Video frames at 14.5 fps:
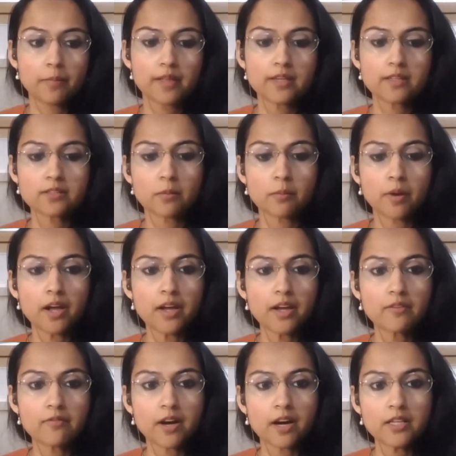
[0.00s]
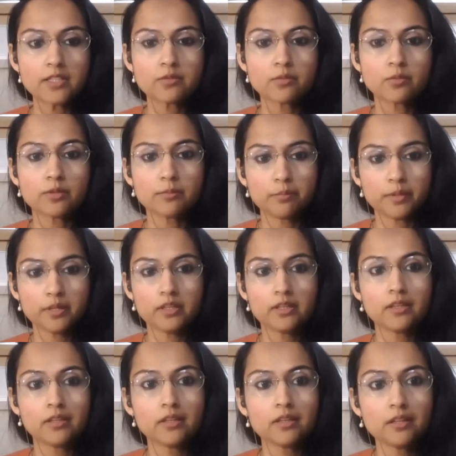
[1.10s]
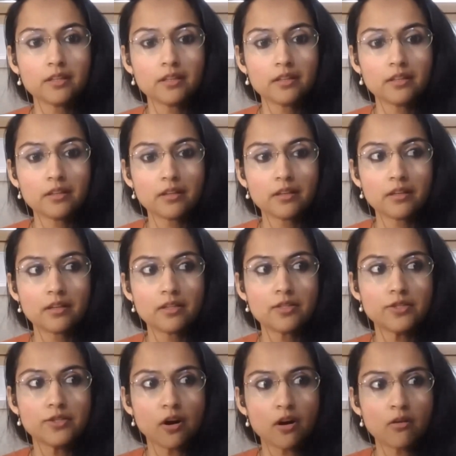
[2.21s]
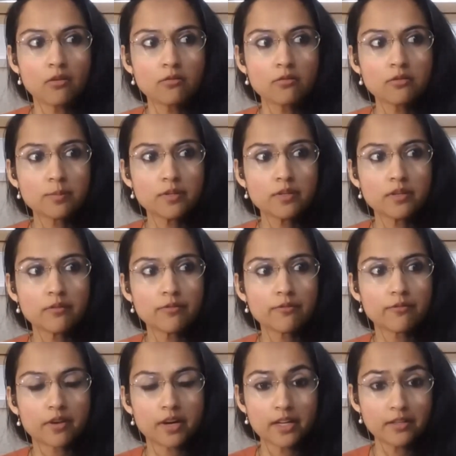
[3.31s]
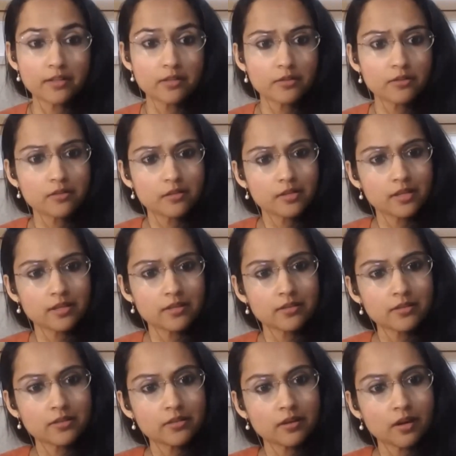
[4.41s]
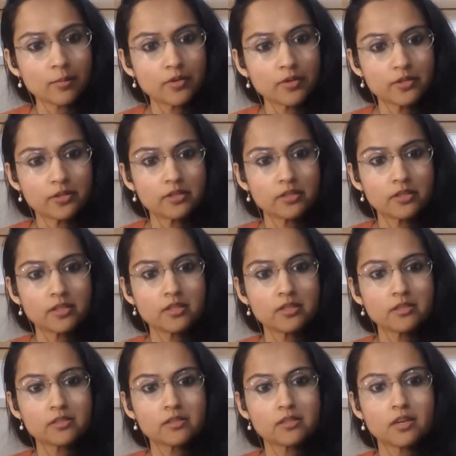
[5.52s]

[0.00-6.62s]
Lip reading: So my advice would be, don't be afraid to seek certain opportunities.